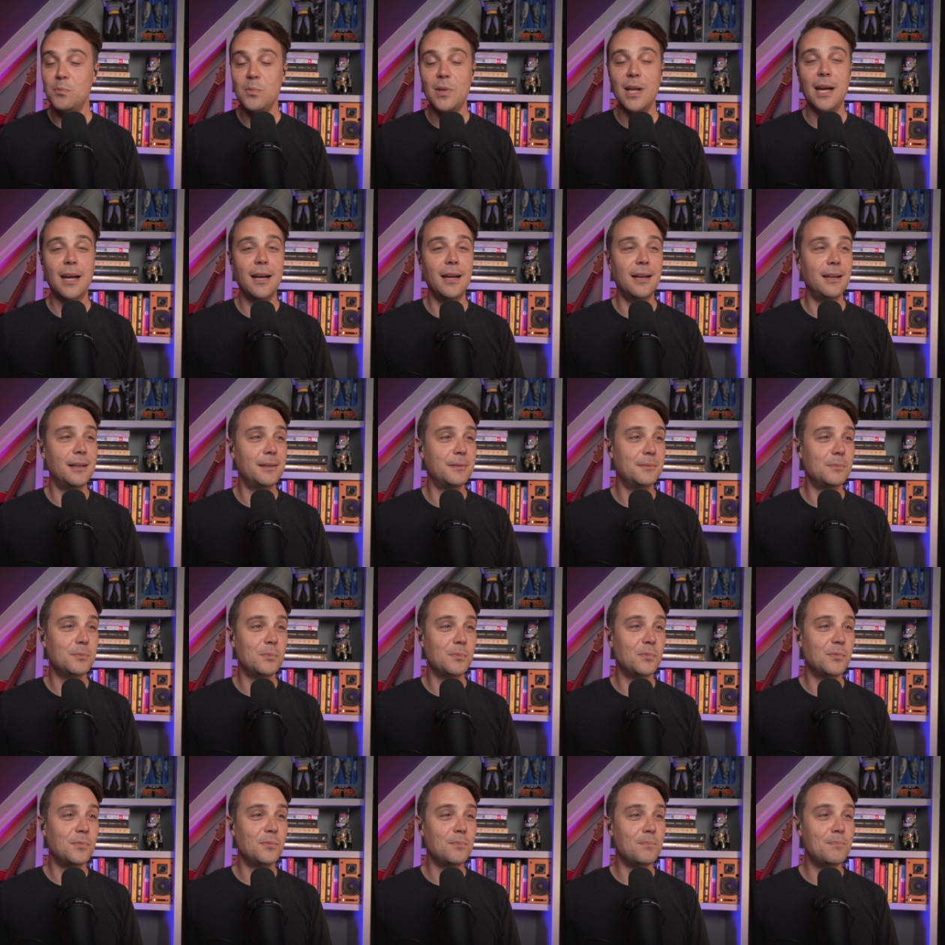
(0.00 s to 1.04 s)
uh,
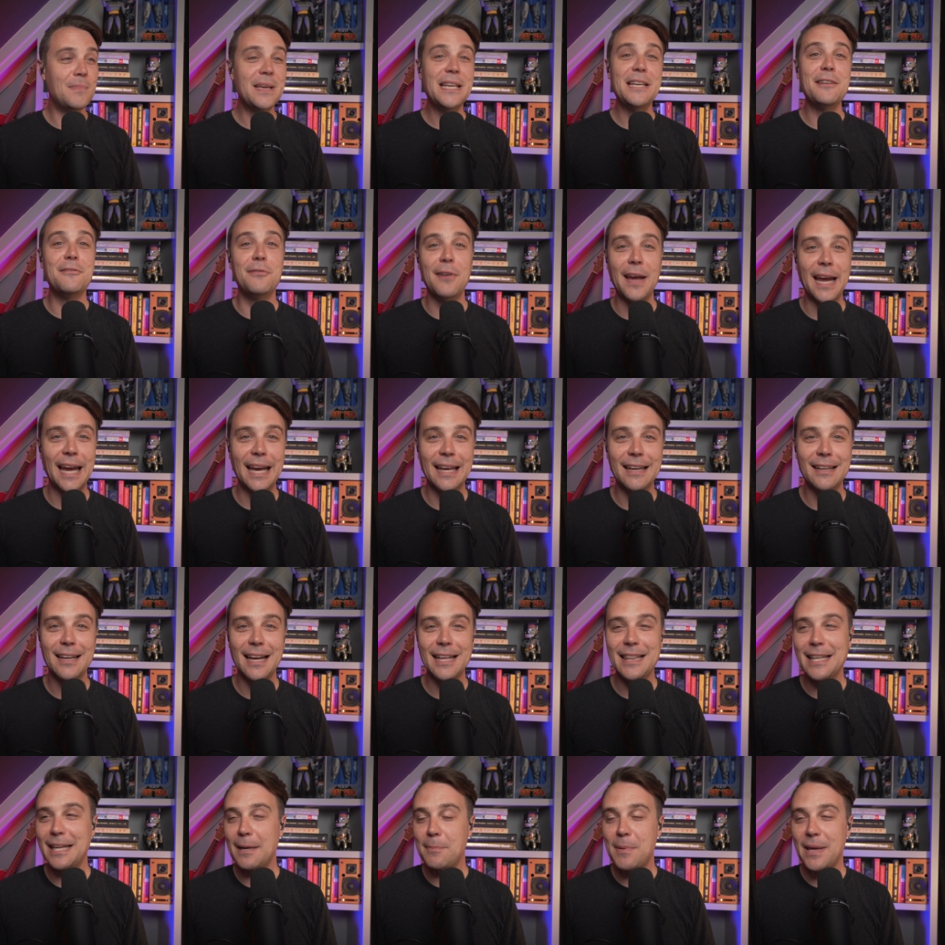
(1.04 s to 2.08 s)
minivan.
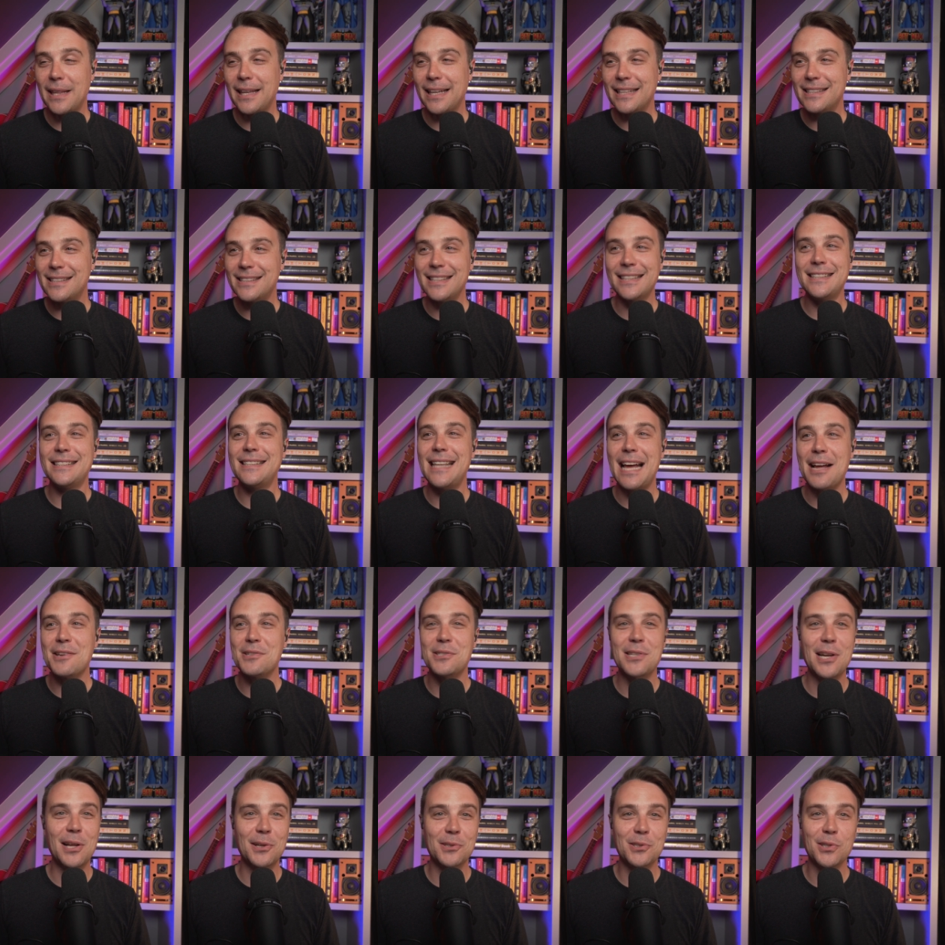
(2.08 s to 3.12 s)
I think I paid like six
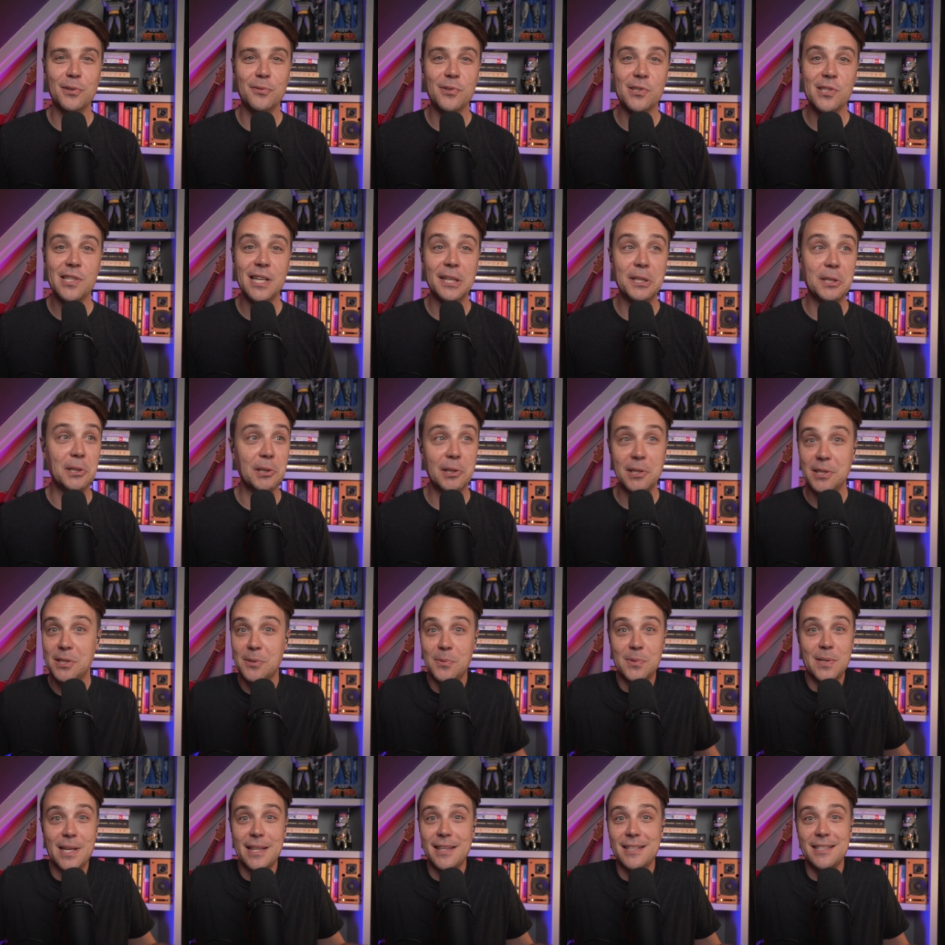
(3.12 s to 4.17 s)
thousand dollars over sticker because it
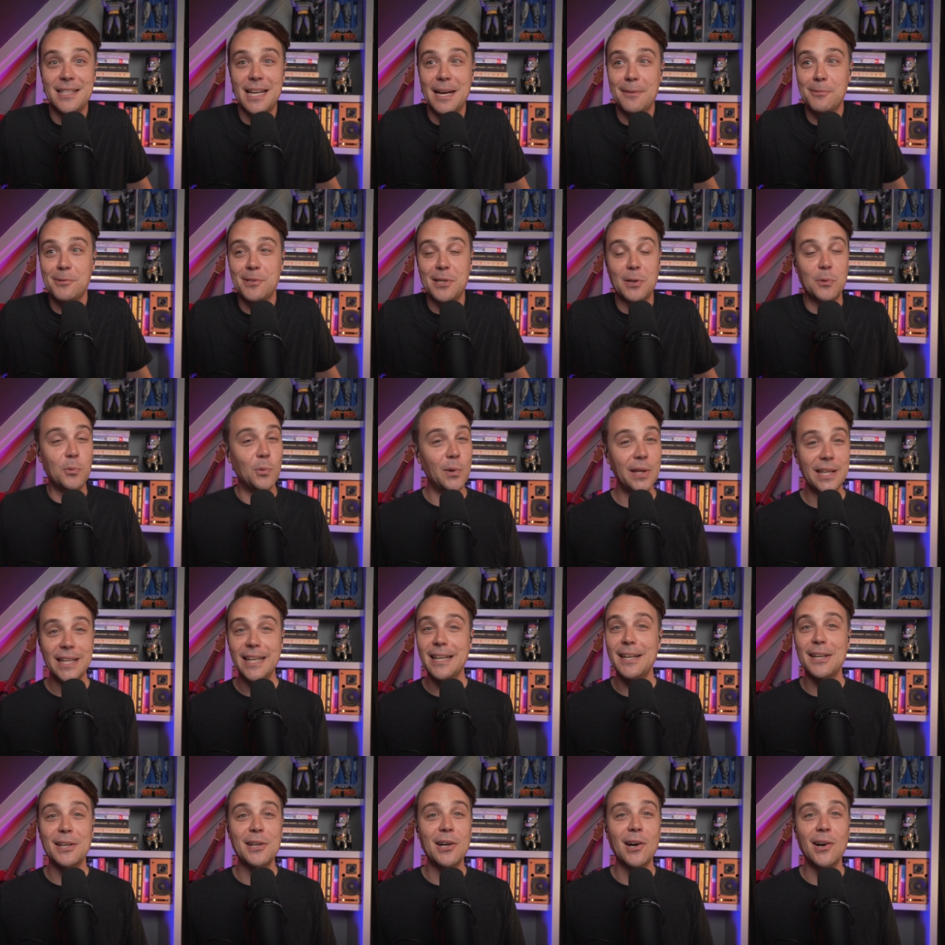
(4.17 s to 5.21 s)
was at the time where it's like we
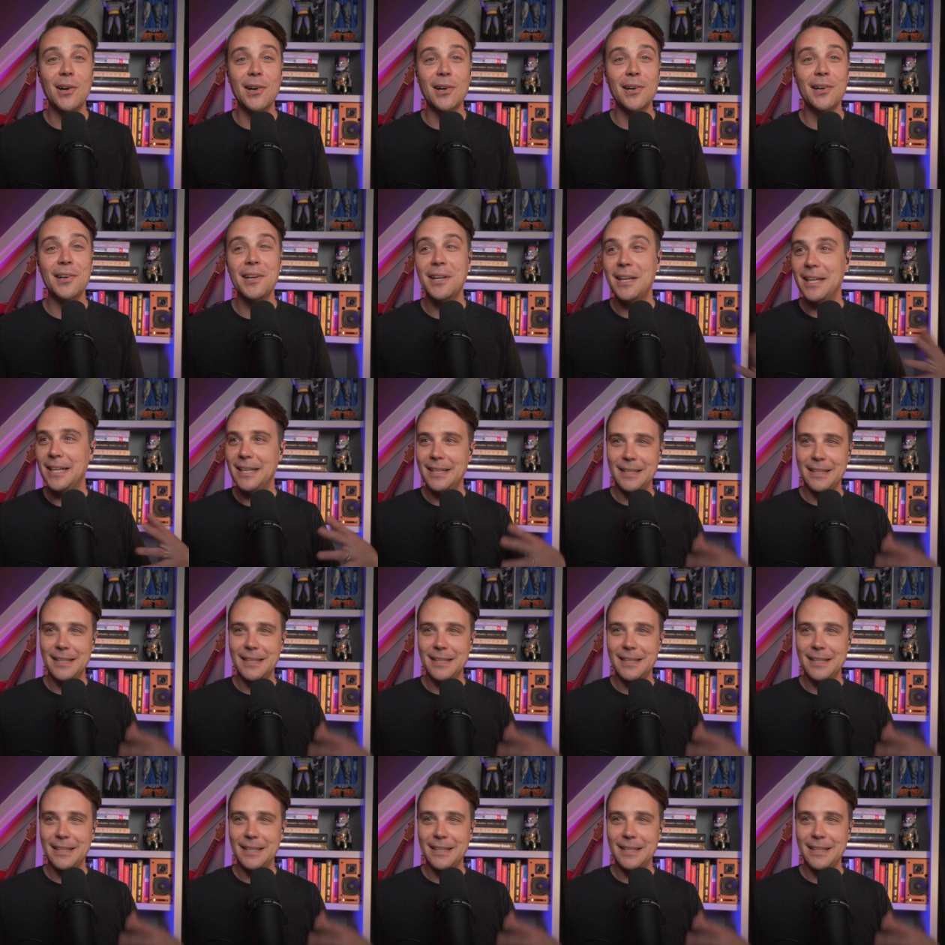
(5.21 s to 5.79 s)
needed a car.